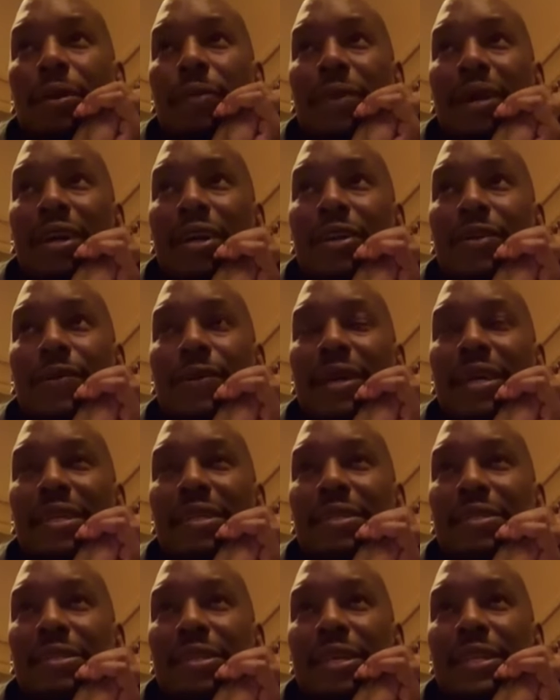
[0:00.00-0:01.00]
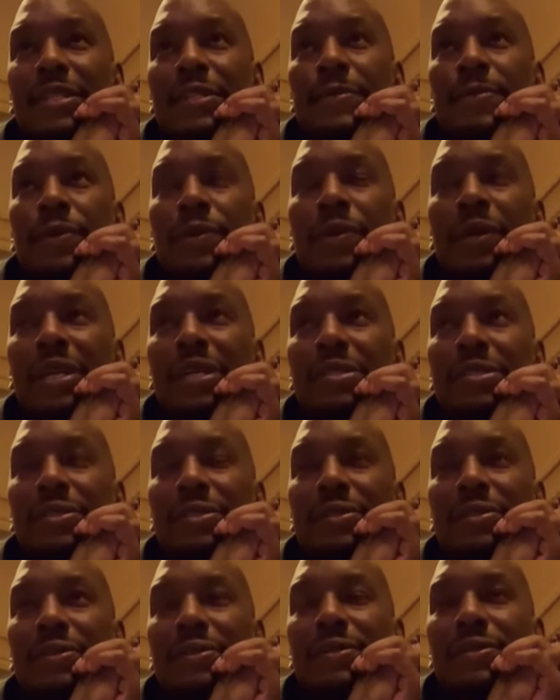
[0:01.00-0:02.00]
some of my greatest
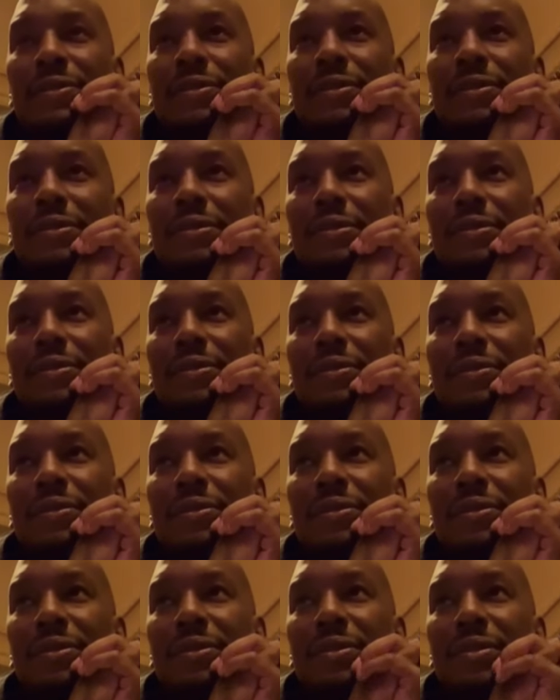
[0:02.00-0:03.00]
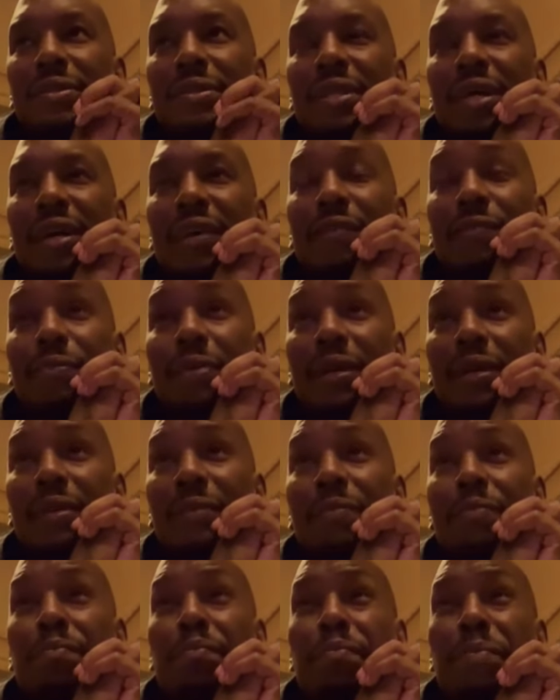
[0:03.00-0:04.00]
inspirations have
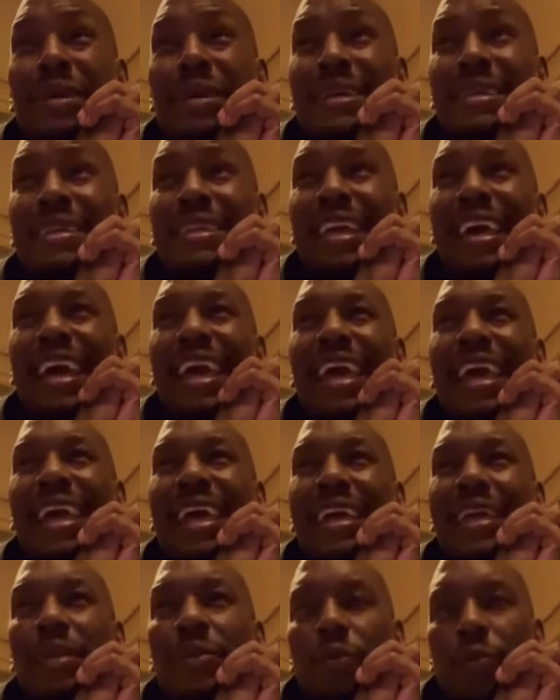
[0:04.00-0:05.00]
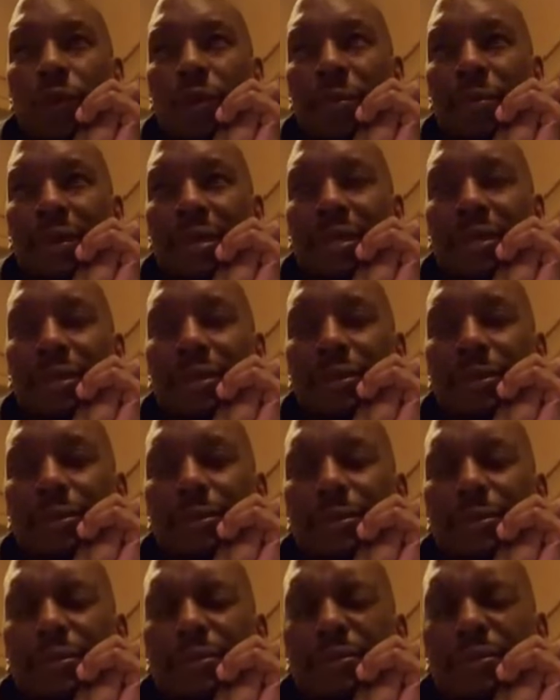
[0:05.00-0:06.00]
been men and women.
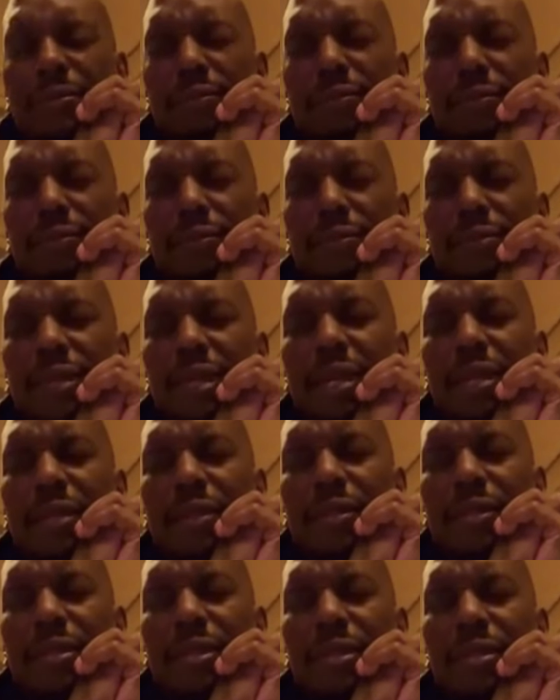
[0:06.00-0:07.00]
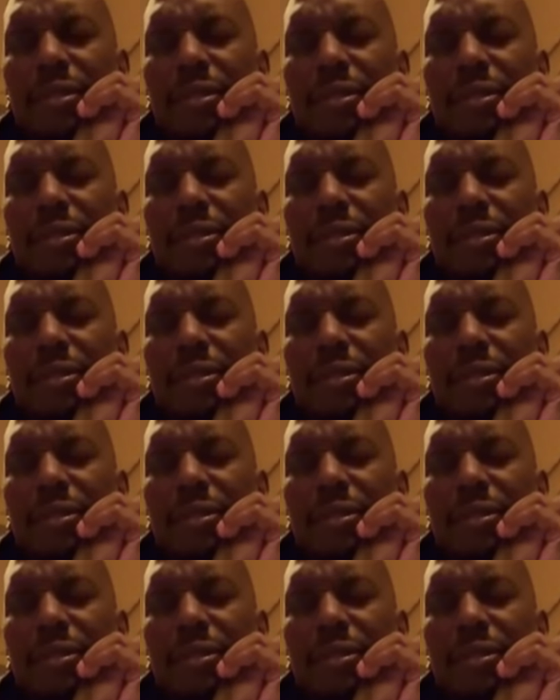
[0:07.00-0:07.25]
Thank you,